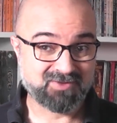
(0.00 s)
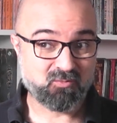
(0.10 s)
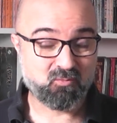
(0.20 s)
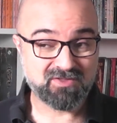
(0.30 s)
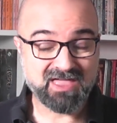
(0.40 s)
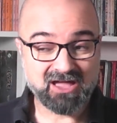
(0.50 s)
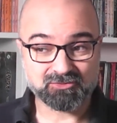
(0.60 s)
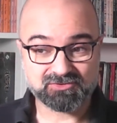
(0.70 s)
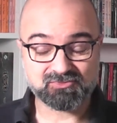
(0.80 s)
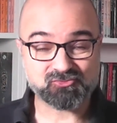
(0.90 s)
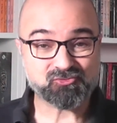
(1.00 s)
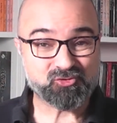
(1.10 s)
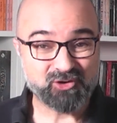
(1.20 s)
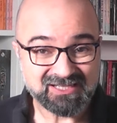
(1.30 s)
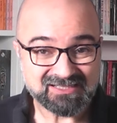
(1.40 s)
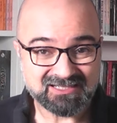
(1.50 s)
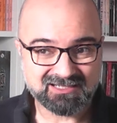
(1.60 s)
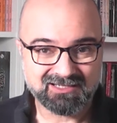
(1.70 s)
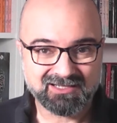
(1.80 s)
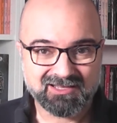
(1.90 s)
Without risk,
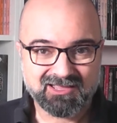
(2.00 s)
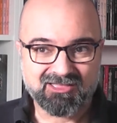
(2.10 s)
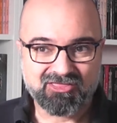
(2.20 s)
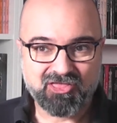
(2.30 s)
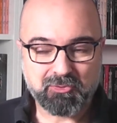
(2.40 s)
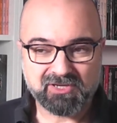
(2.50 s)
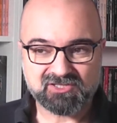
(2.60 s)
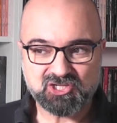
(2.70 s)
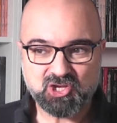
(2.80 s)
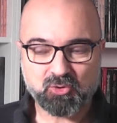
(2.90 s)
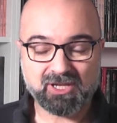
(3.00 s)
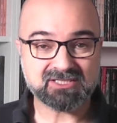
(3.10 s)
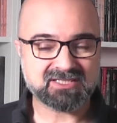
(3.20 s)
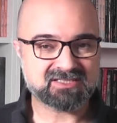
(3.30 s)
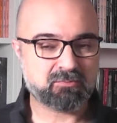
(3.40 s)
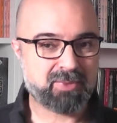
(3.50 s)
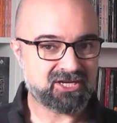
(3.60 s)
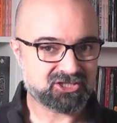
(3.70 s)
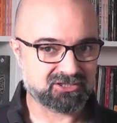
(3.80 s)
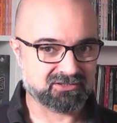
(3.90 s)
there is no
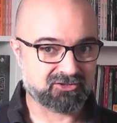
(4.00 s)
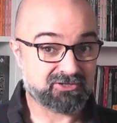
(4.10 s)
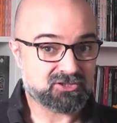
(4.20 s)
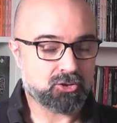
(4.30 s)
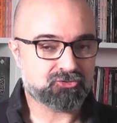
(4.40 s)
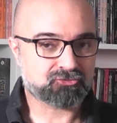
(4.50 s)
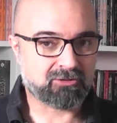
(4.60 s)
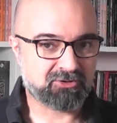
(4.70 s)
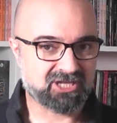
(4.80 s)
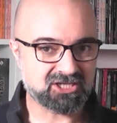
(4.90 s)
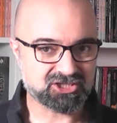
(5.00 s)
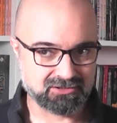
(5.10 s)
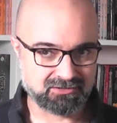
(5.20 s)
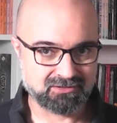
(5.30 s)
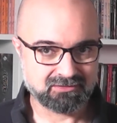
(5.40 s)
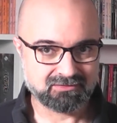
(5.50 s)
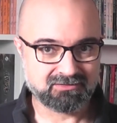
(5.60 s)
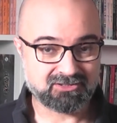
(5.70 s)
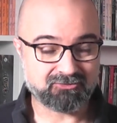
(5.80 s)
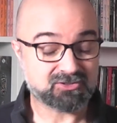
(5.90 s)
anticipation, there is no trepidation,
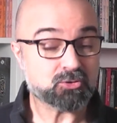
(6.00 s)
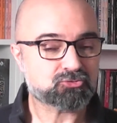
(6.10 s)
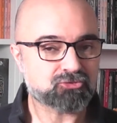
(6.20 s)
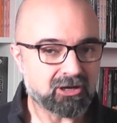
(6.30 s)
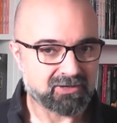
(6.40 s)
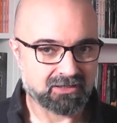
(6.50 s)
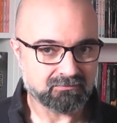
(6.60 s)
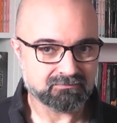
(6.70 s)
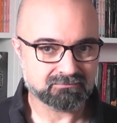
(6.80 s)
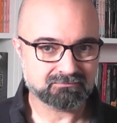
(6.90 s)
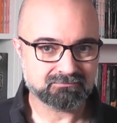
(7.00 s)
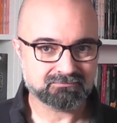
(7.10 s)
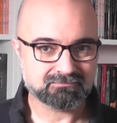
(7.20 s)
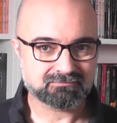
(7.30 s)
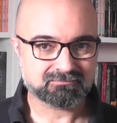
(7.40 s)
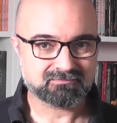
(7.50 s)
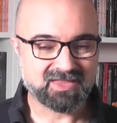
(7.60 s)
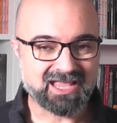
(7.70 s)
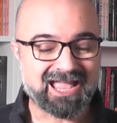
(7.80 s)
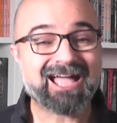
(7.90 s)
there is no drama.
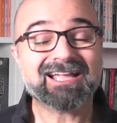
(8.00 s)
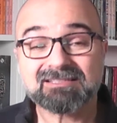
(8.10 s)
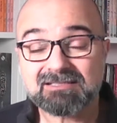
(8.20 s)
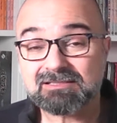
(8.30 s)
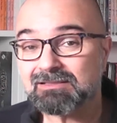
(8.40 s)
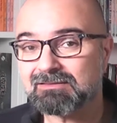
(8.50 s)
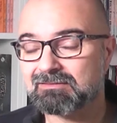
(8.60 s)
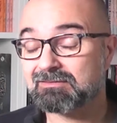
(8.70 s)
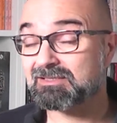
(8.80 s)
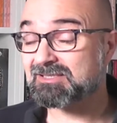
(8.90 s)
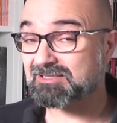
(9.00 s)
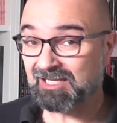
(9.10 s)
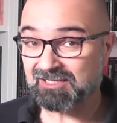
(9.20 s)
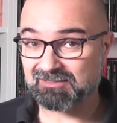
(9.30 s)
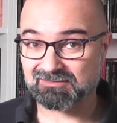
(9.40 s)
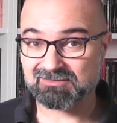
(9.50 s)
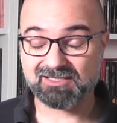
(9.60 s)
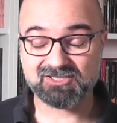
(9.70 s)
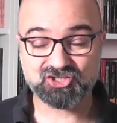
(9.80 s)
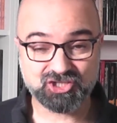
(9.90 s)
And the second,
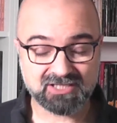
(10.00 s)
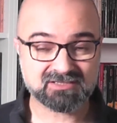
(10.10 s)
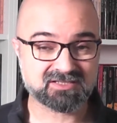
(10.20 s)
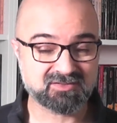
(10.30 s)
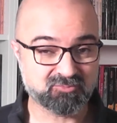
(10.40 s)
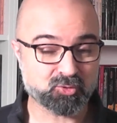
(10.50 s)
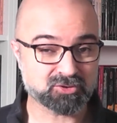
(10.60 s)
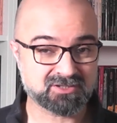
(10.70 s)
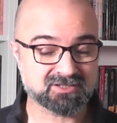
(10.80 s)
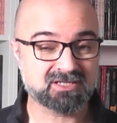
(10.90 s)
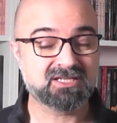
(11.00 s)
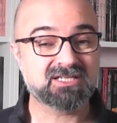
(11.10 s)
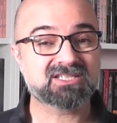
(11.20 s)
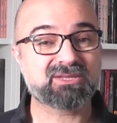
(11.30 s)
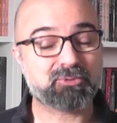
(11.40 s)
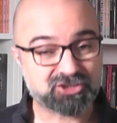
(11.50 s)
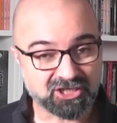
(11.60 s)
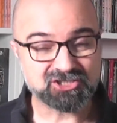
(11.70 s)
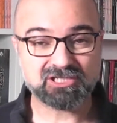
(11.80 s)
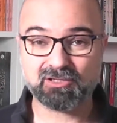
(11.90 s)
and just as important, the
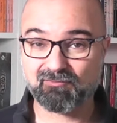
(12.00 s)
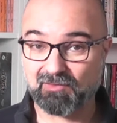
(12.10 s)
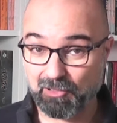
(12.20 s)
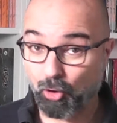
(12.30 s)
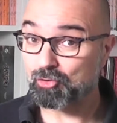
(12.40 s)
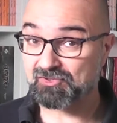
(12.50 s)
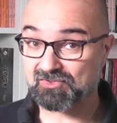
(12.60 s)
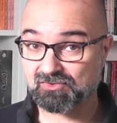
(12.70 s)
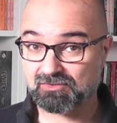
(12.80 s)
potential of loss.